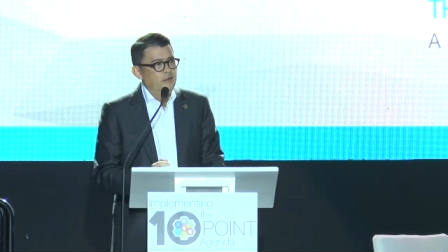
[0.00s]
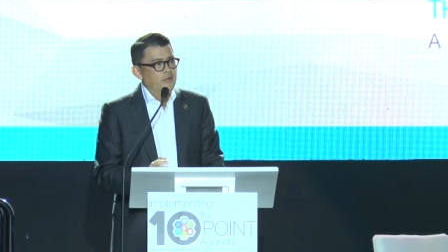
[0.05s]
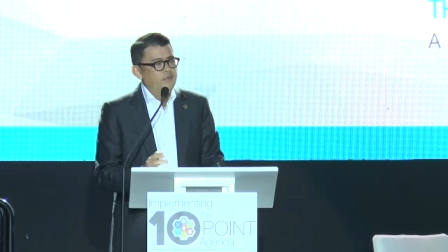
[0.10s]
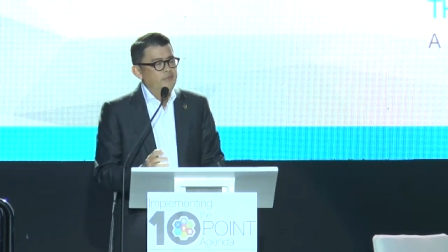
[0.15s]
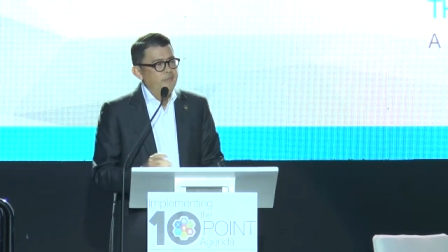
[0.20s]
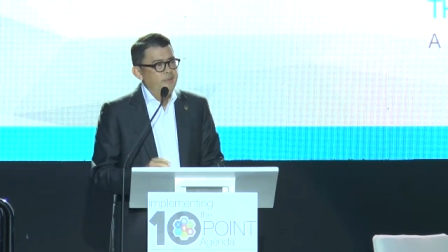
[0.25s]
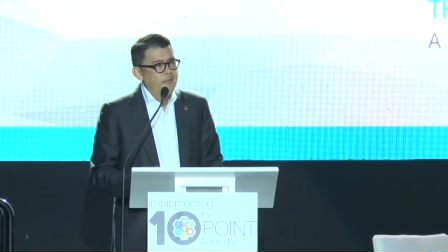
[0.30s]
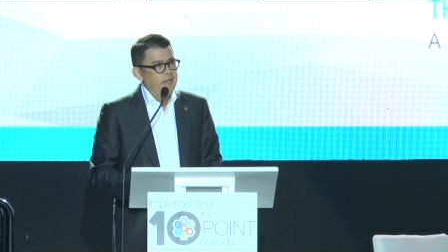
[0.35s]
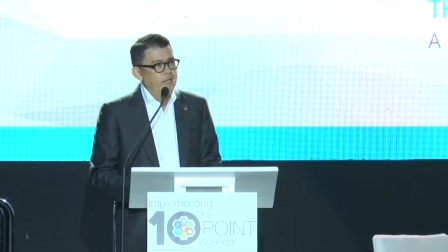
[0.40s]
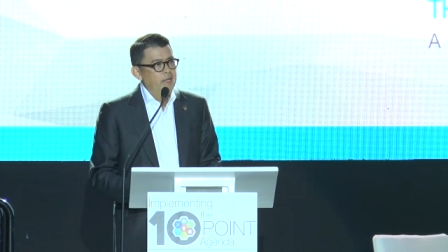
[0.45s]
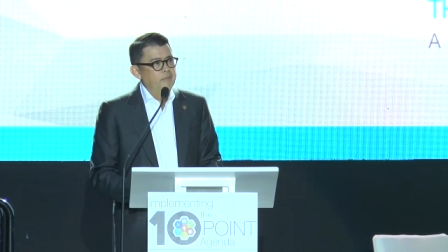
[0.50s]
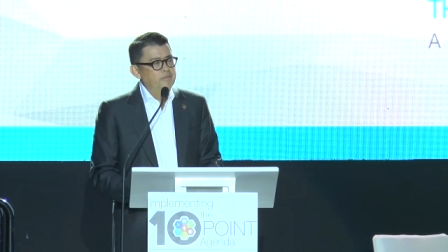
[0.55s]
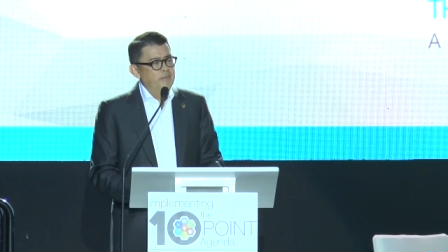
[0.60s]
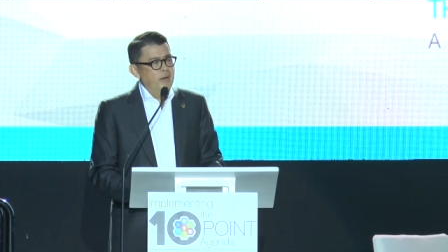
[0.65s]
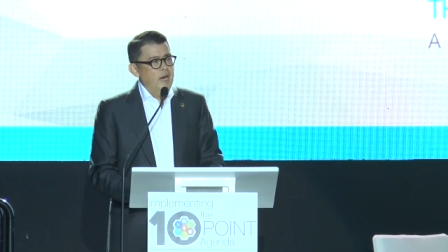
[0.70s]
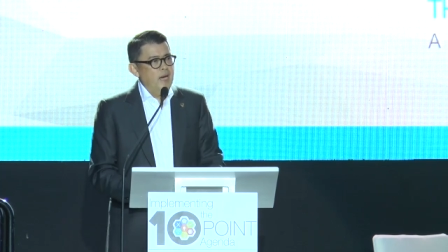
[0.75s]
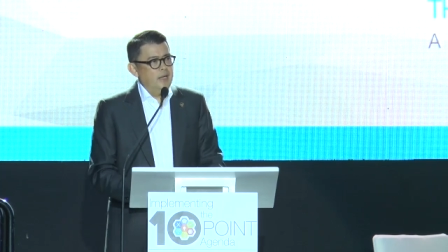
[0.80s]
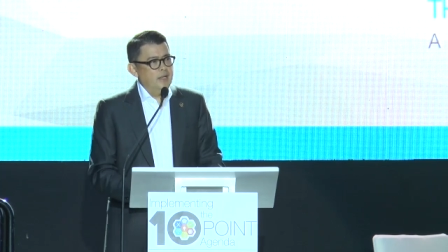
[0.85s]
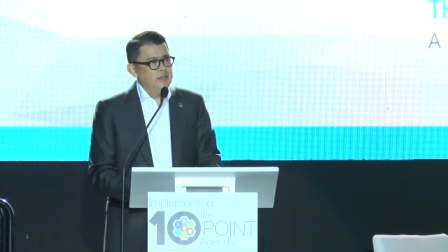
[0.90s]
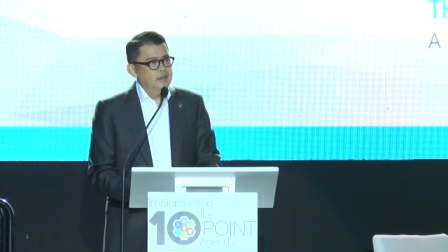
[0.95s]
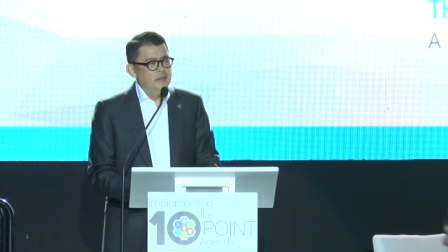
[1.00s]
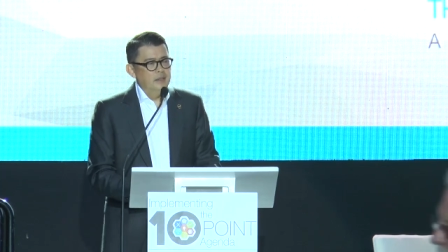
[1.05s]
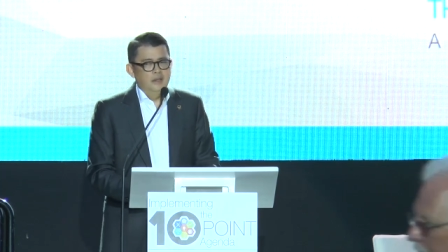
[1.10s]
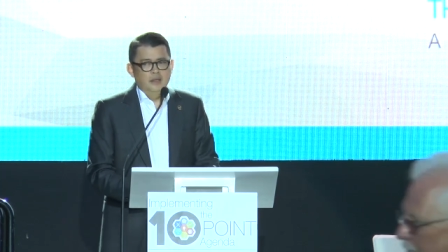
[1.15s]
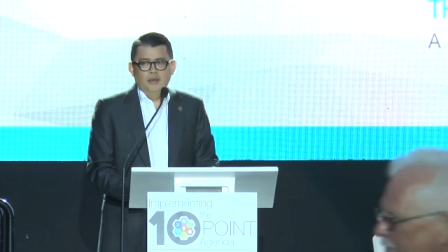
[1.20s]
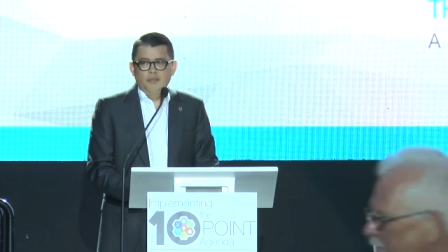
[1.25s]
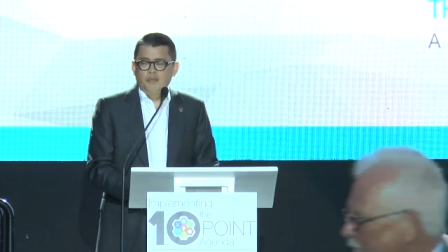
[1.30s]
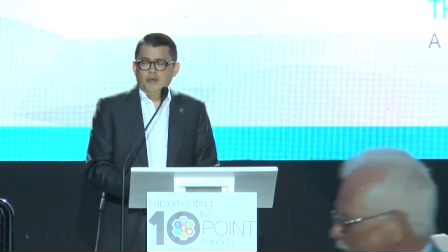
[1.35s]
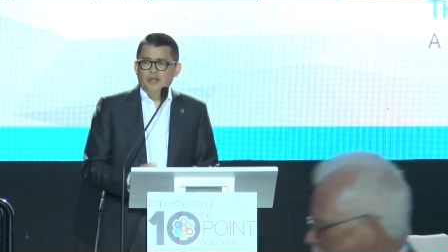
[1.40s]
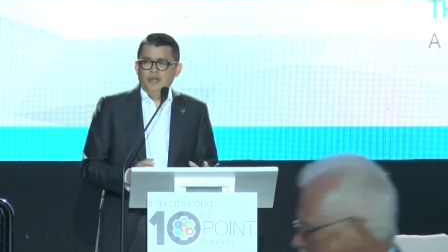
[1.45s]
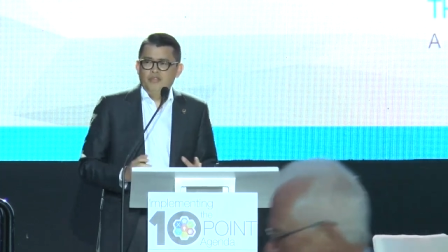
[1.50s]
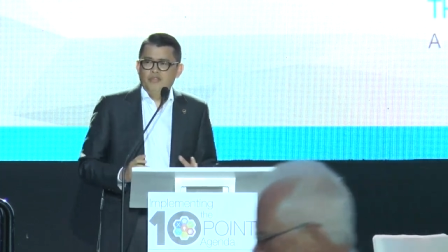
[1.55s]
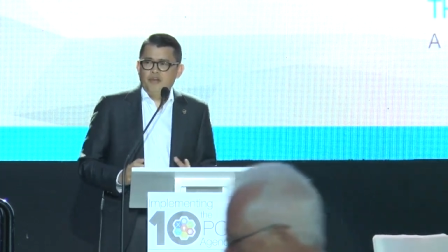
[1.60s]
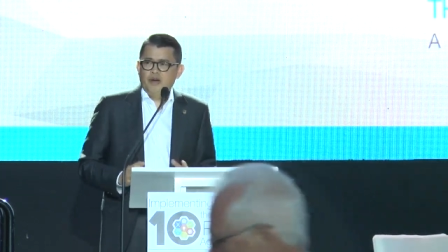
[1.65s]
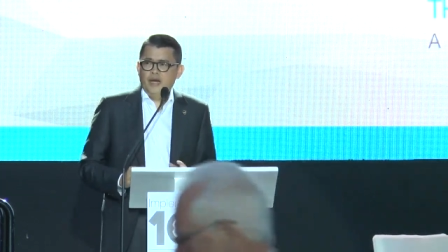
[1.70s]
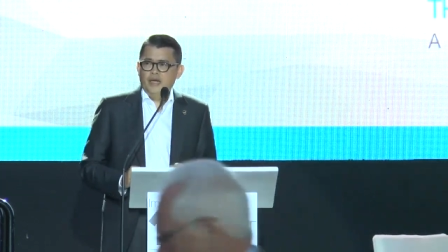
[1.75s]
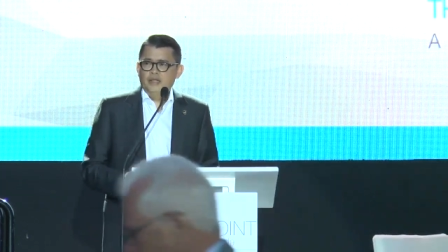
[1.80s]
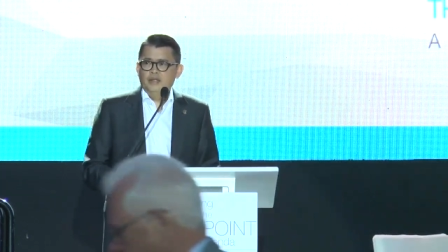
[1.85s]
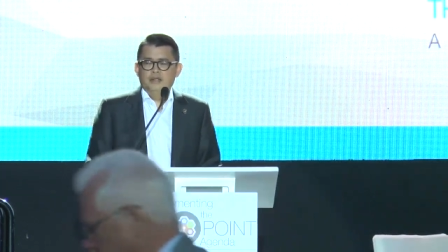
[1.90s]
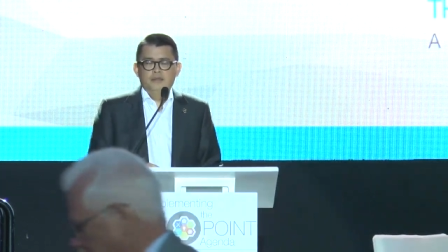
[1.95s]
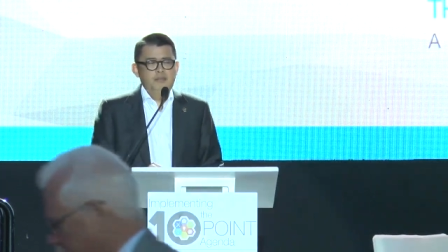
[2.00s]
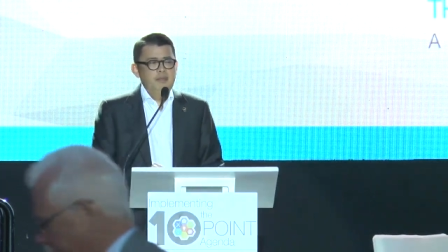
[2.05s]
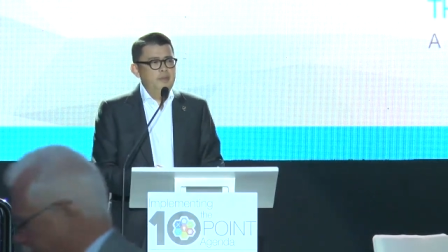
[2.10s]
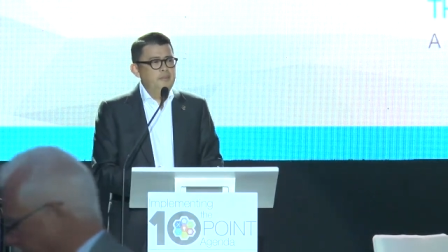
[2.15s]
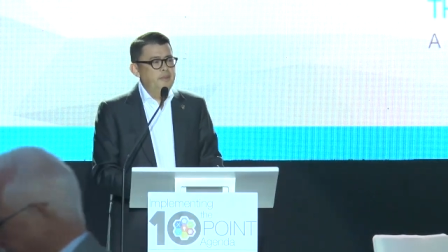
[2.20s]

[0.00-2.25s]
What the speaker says: of bringing back a modified